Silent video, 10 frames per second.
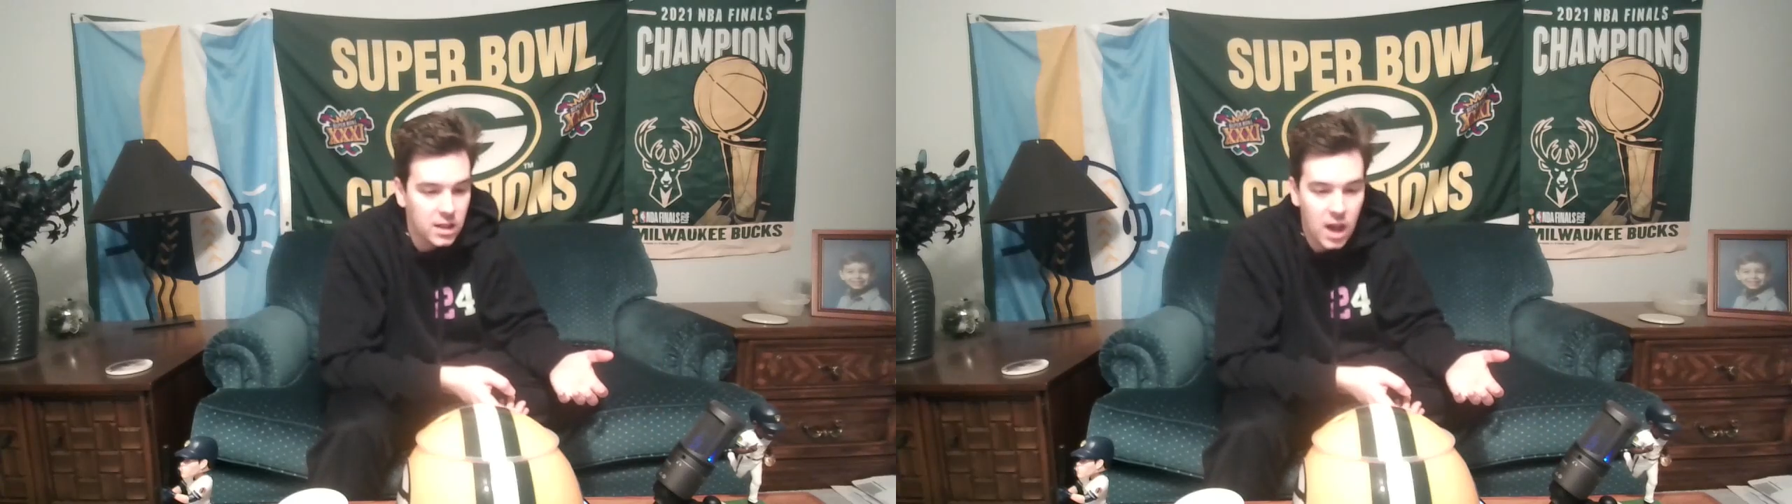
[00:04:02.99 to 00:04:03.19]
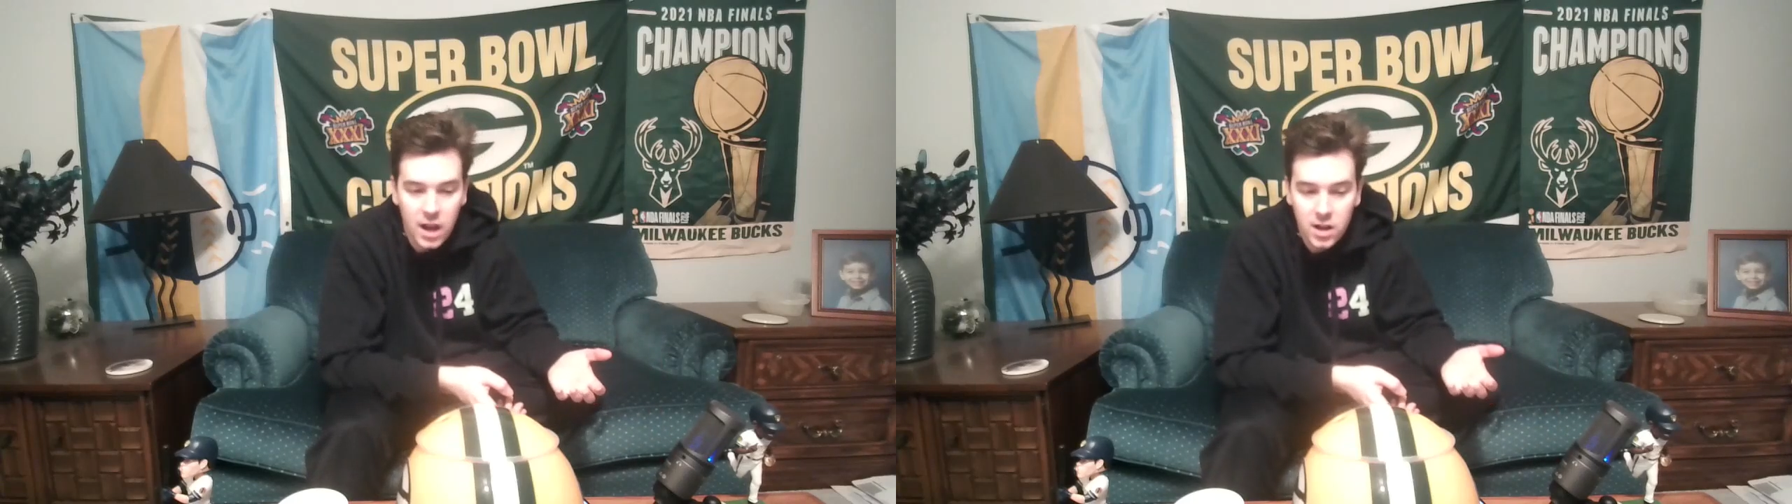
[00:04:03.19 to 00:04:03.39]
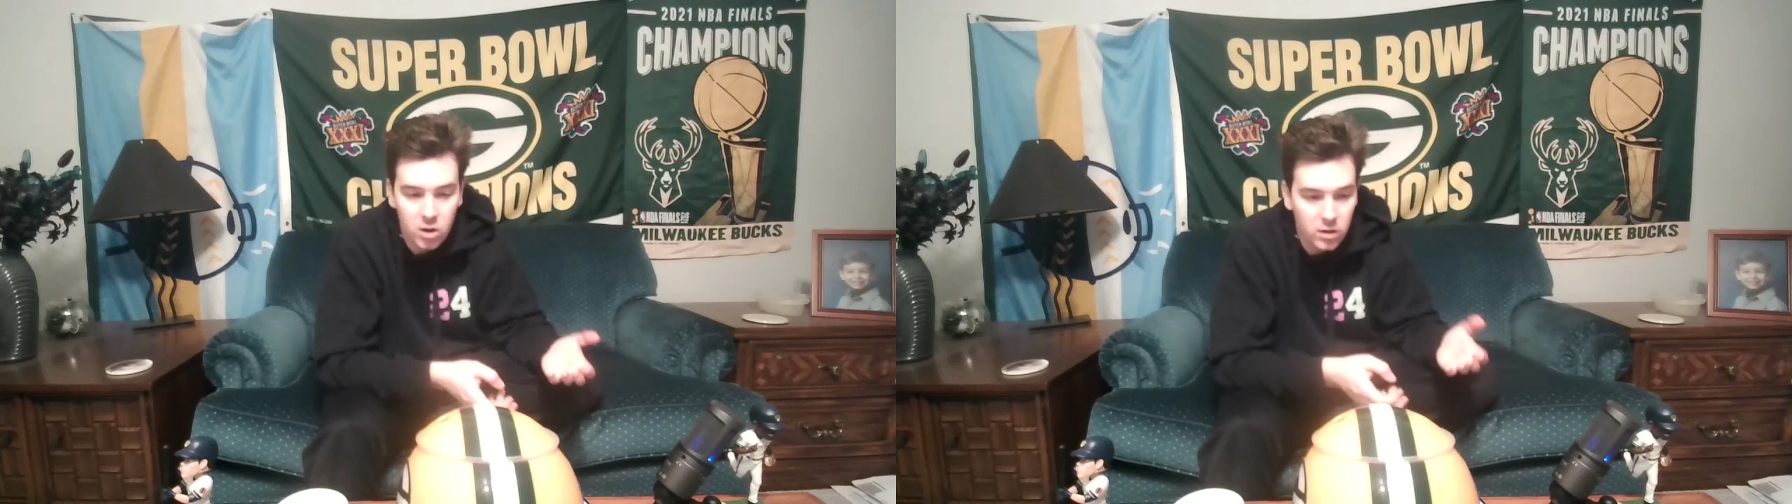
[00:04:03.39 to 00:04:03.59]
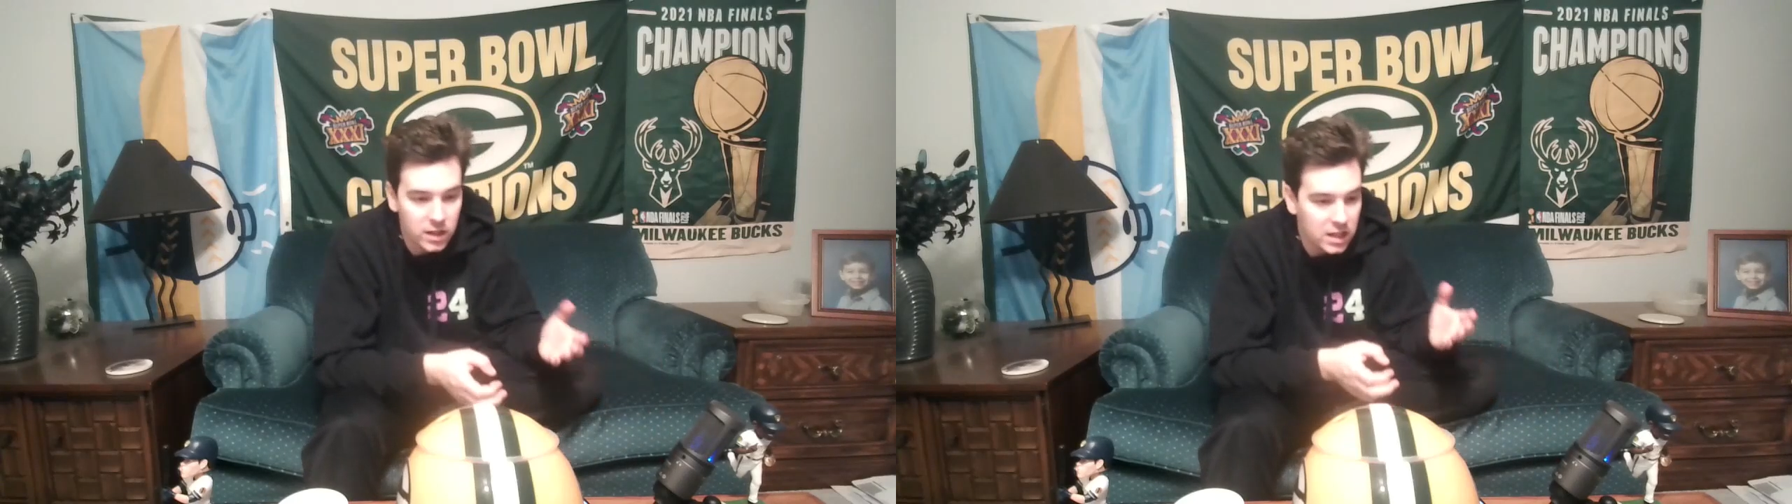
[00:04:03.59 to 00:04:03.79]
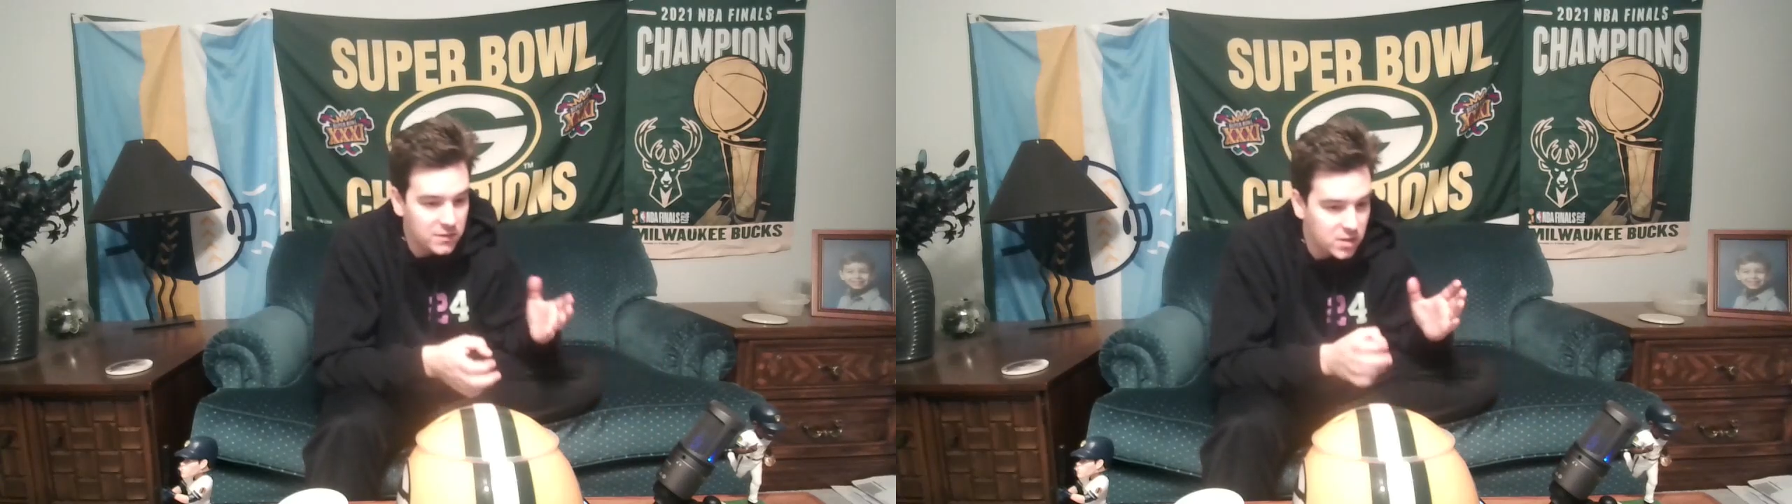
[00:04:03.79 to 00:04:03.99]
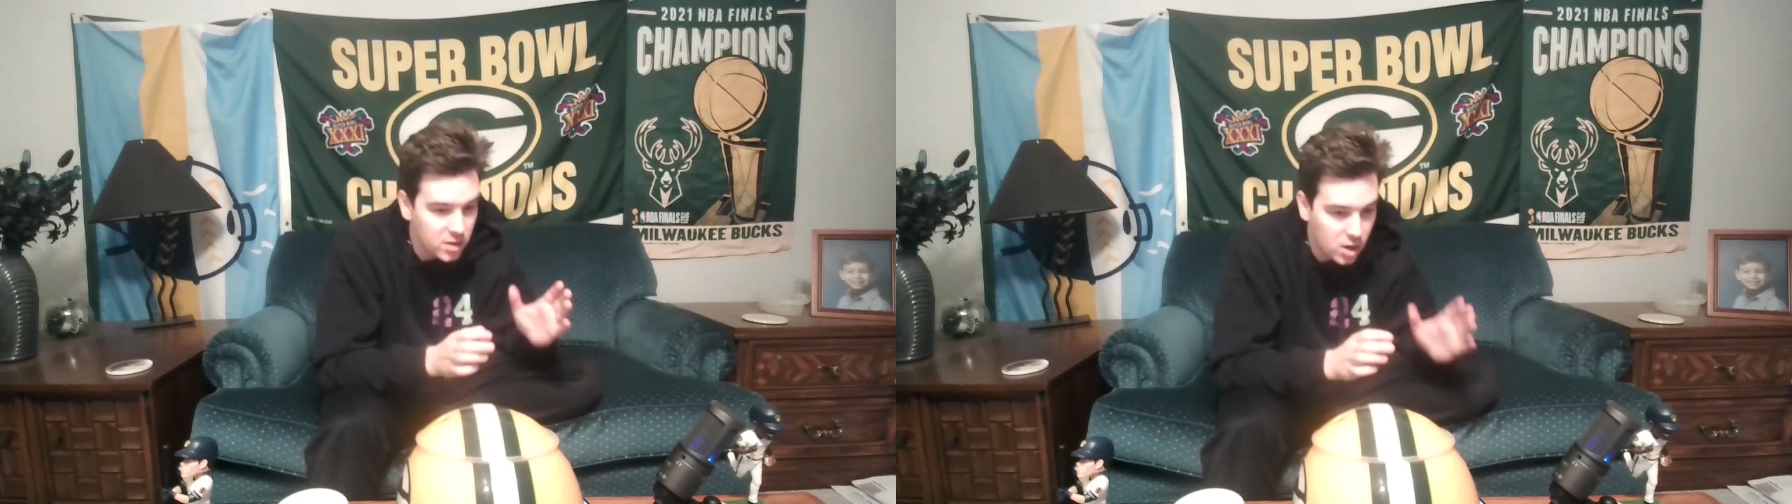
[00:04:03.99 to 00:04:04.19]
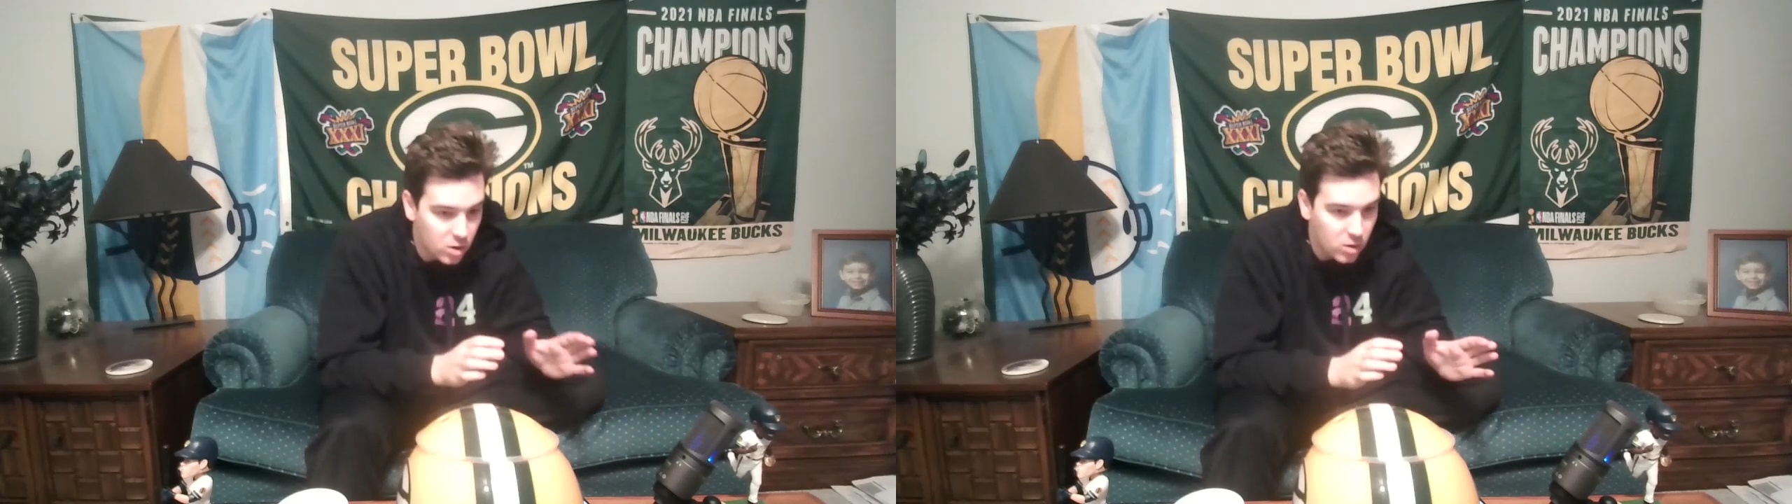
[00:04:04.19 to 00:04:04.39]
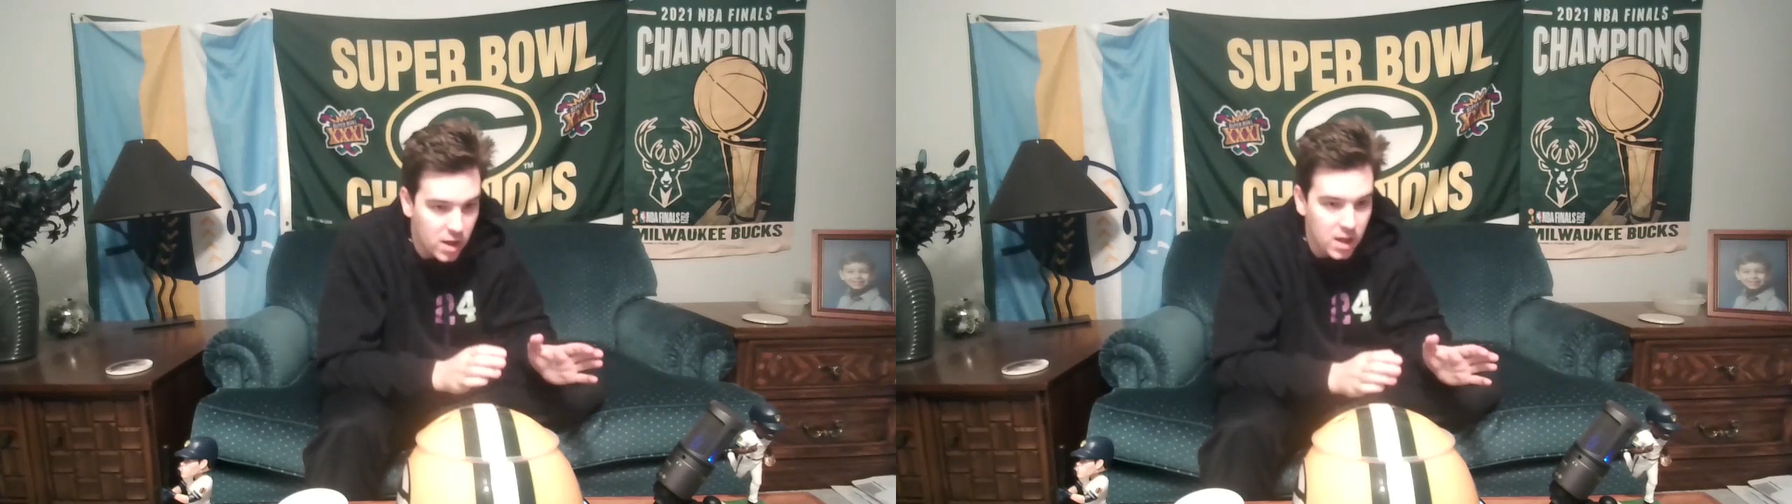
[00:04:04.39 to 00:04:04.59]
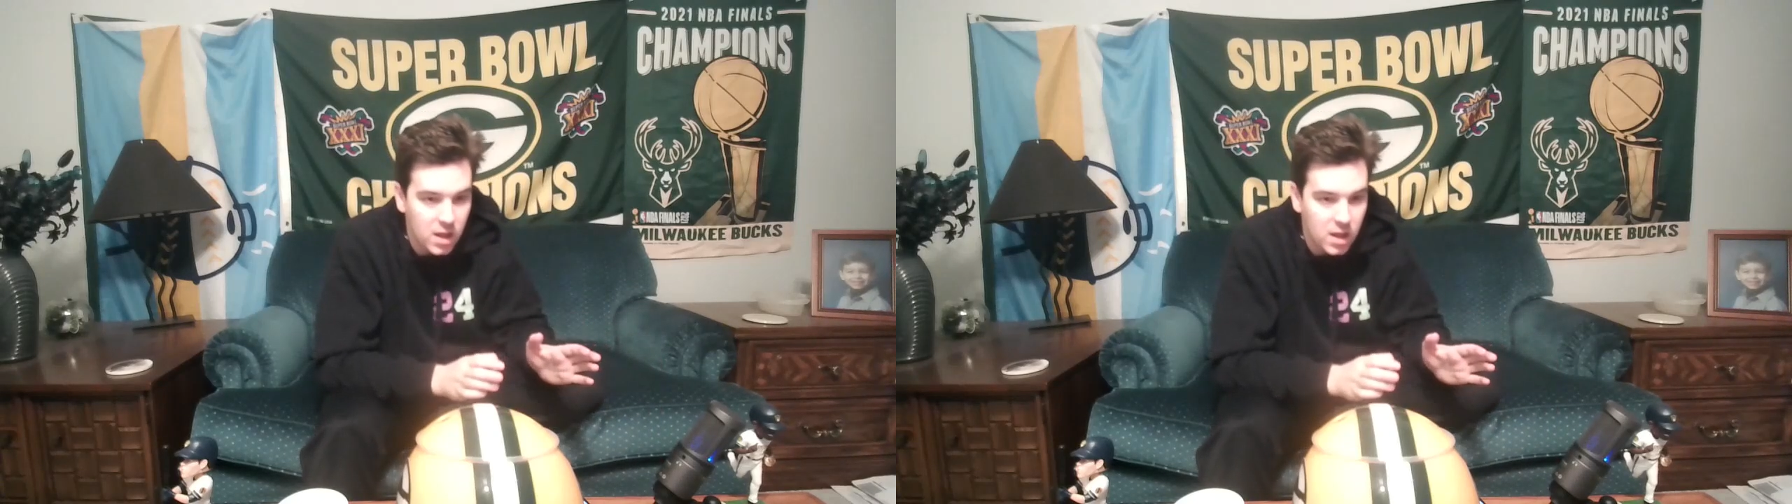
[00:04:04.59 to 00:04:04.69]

I know, even though